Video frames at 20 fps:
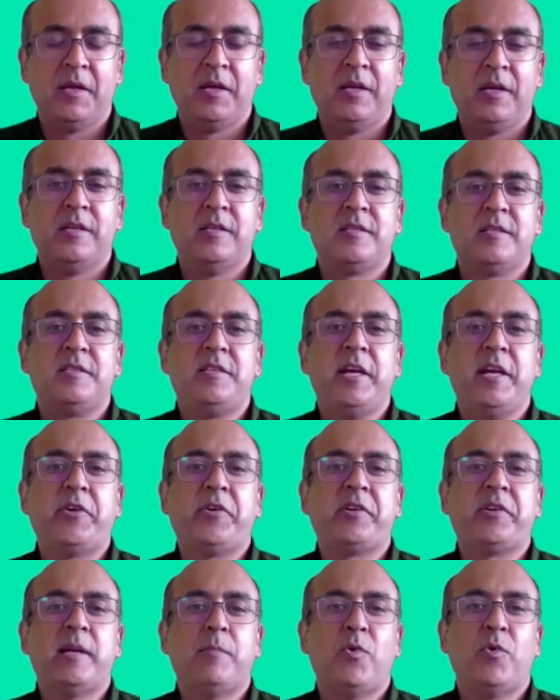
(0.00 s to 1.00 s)

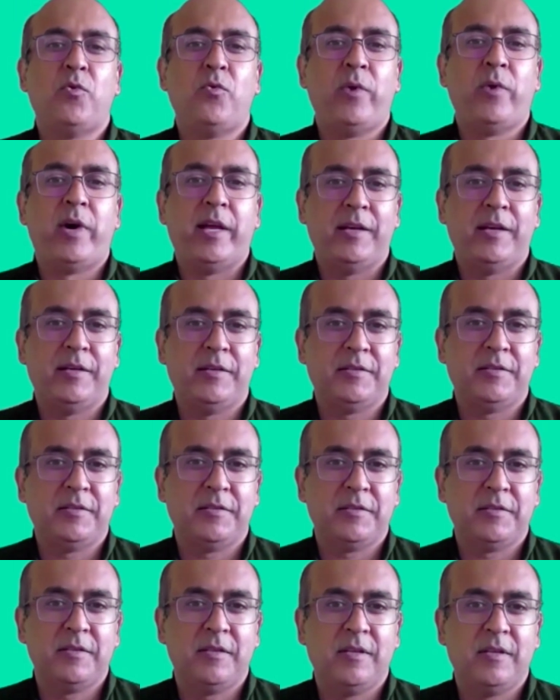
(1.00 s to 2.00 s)
Secret number one
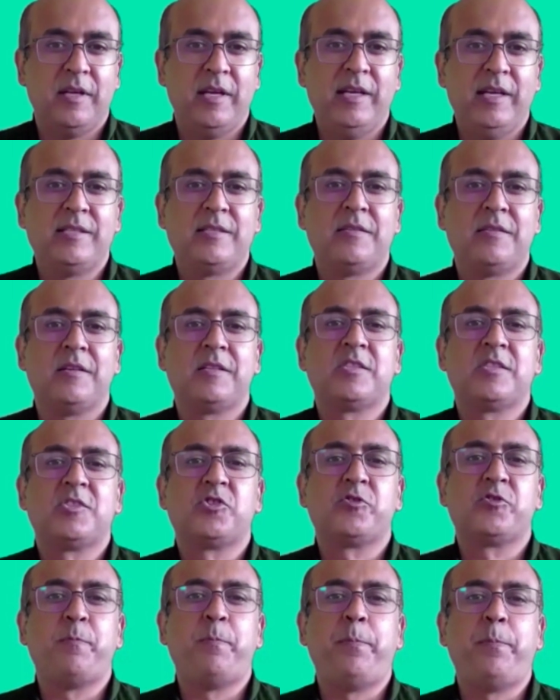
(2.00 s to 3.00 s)
is
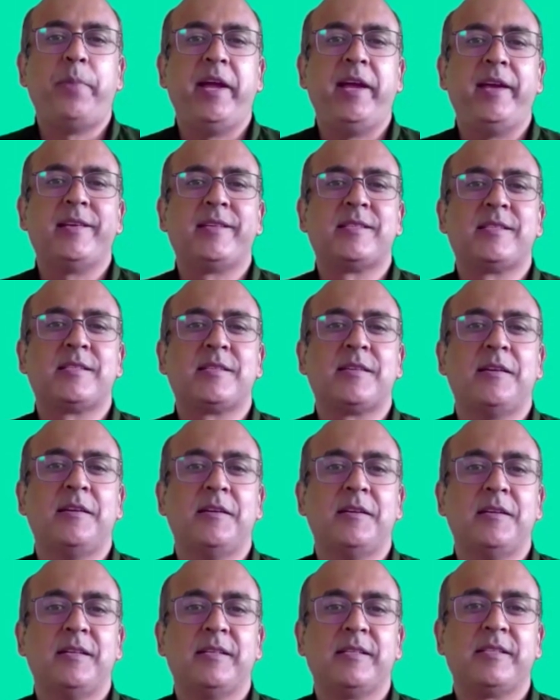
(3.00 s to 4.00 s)
spaced
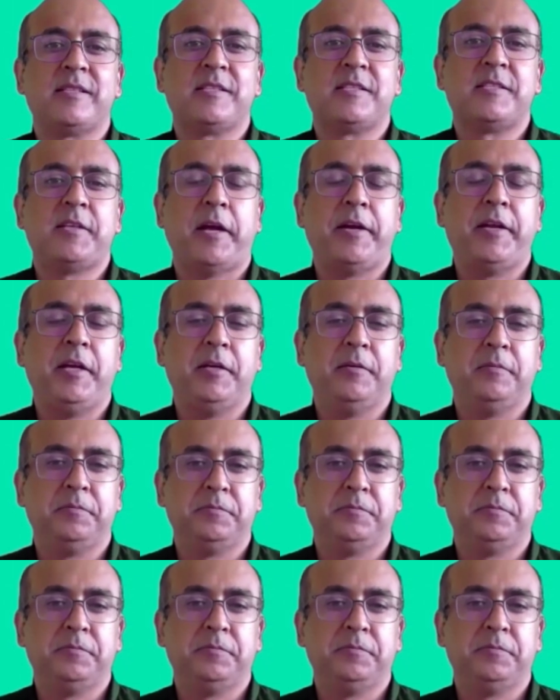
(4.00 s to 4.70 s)
study.